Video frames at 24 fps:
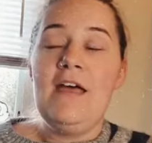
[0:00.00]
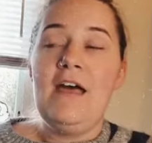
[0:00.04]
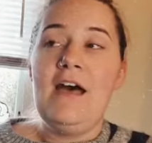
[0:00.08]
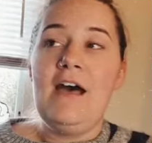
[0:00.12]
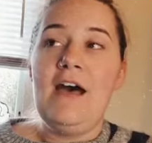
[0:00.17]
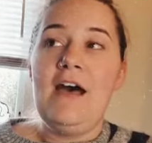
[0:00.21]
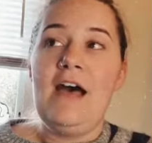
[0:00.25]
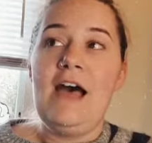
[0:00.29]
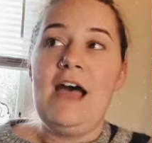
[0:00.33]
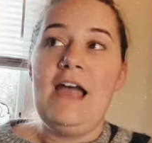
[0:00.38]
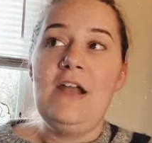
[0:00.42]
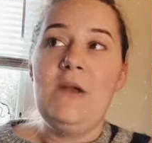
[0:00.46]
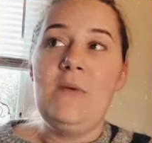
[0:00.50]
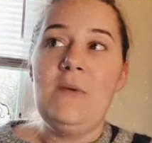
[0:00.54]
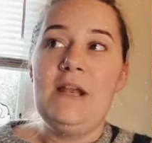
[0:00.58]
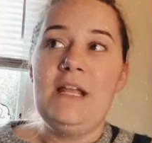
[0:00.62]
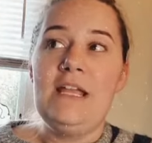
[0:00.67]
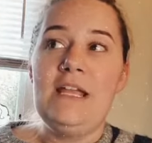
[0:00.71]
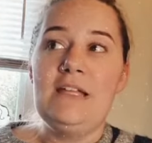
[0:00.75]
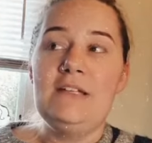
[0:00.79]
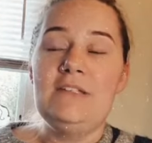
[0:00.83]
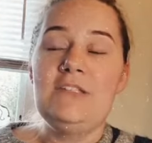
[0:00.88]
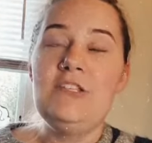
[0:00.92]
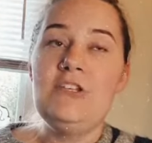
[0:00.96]
I don't want to
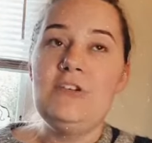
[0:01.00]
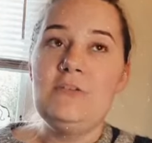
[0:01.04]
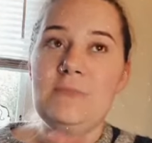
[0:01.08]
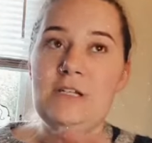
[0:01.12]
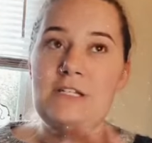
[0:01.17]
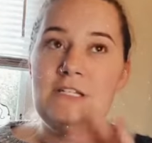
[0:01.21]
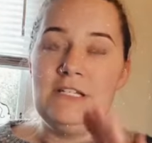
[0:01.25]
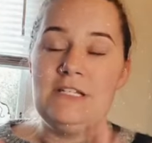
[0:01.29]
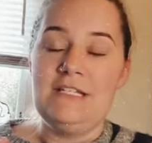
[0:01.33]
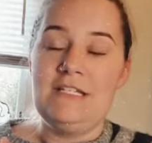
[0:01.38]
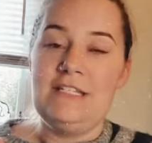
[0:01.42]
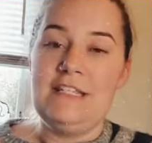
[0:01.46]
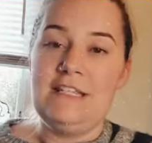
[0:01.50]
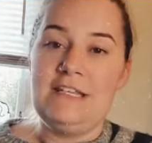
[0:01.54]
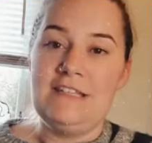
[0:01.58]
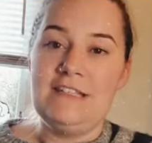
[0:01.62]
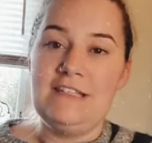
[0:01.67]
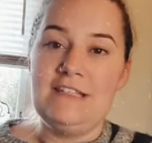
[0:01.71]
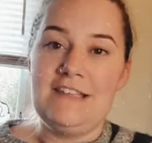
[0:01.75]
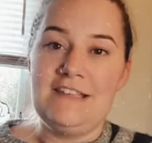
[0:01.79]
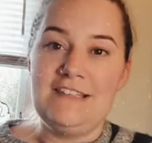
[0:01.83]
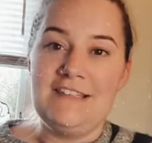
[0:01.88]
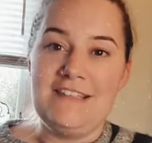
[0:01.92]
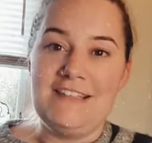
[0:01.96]
get too much into this
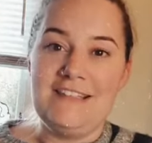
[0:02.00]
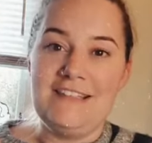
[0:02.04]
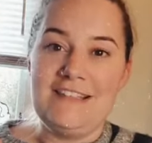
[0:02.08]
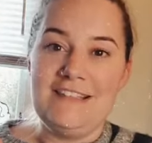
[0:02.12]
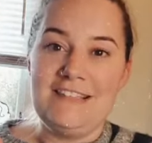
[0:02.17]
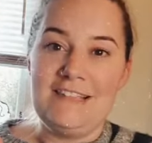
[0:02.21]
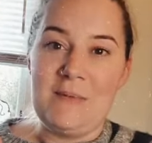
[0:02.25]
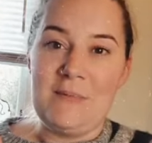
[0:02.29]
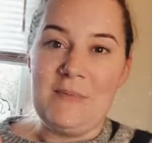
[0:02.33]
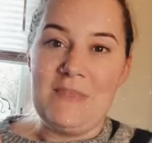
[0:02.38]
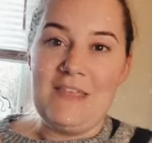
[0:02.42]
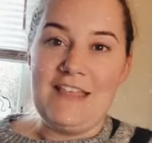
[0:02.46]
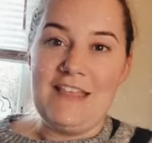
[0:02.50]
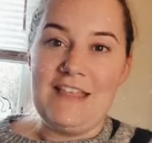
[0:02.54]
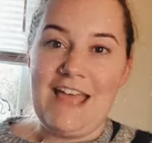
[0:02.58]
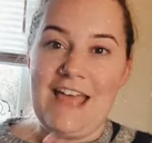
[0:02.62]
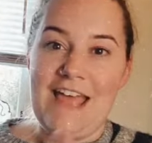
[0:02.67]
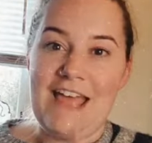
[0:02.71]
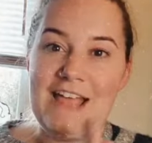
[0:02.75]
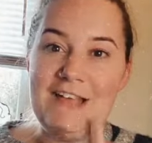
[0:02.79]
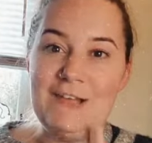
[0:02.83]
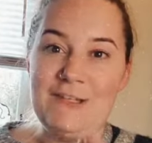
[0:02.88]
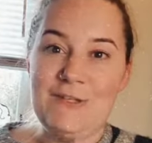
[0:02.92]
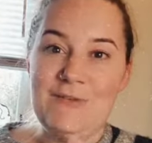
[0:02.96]
because this is something that
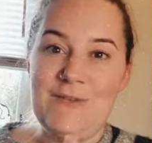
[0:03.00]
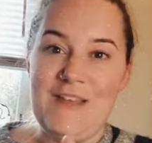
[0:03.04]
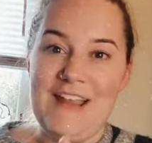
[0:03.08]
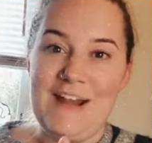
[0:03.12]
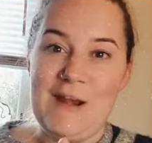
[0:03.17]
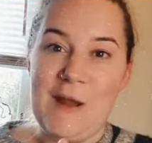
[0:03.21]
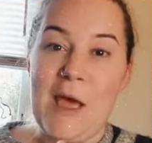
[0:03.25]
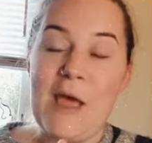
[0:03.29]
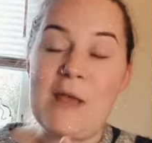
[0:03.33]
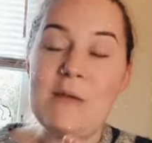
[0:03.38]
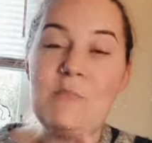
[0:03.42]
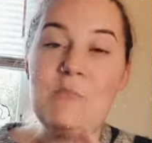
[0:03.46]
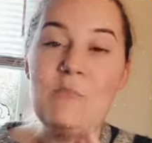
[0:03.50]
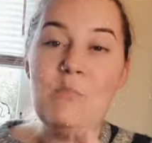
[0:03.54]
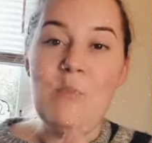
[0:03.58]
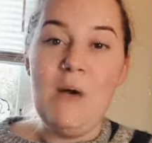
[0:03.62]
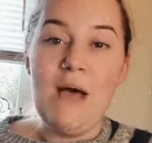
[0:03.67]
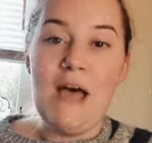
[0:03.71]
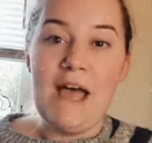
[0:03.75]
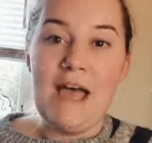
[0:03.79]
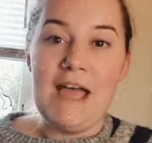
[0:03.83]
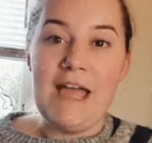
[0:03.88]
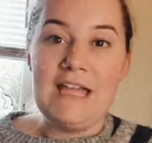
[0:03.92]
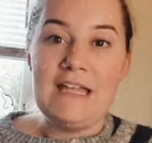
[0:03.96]
I train on,
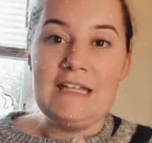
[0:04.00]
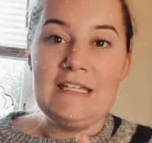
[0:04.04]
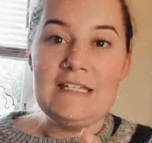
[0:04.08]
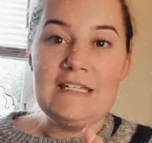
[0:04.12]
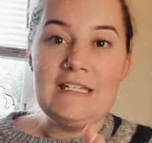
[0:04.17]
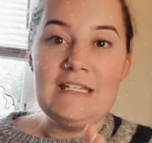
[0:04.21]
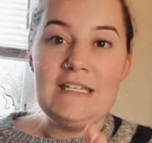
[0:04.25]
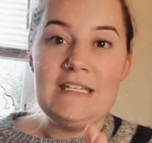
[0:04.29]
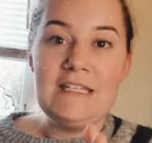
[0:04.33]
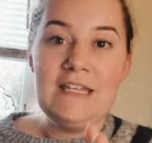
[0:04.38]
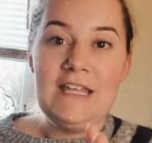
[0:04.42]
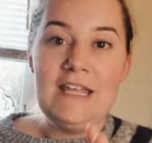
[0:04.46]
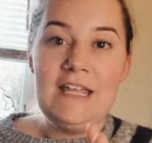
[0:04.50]
but